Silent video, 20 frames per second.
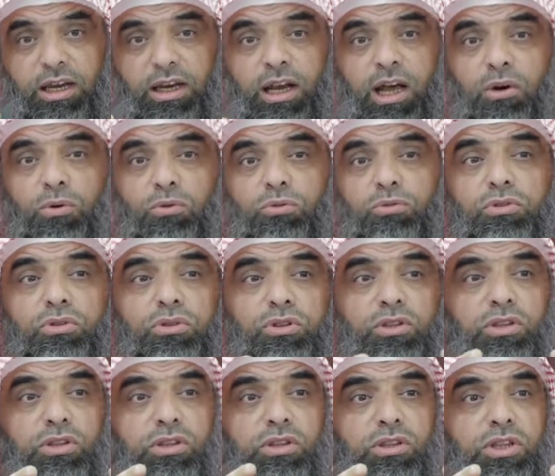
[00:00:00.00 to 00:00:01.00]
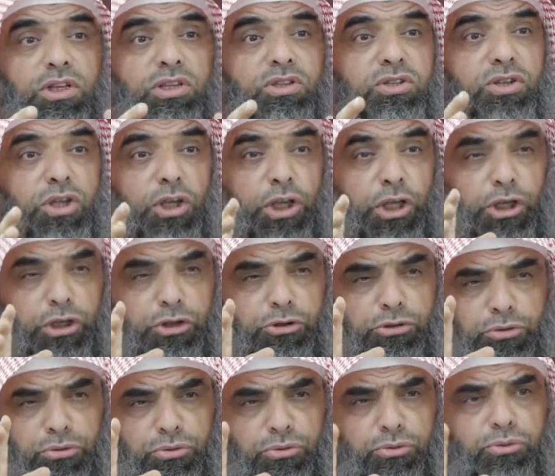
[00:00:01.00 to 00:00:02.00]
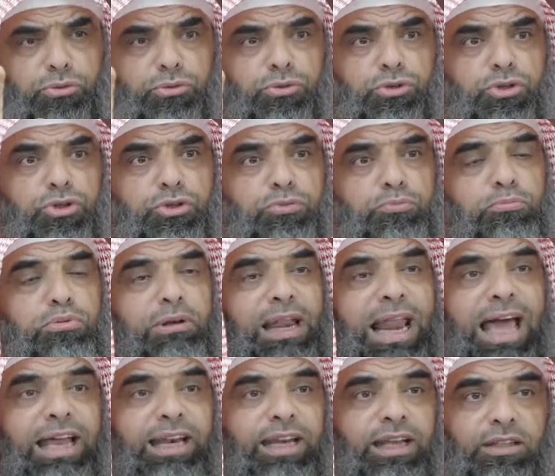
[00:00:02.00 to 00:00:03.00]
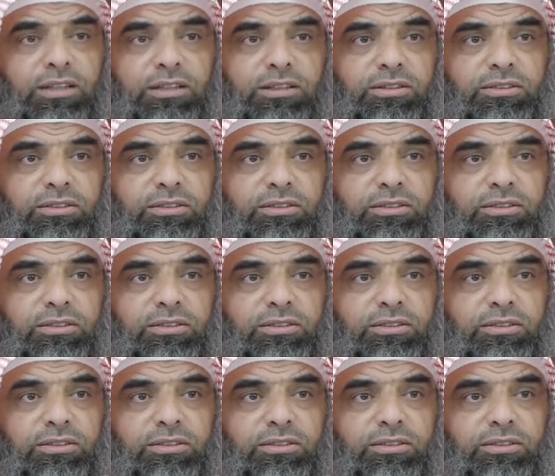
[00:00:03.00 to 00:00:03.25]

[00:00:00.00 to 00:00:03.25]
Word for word: Now, this huge planet,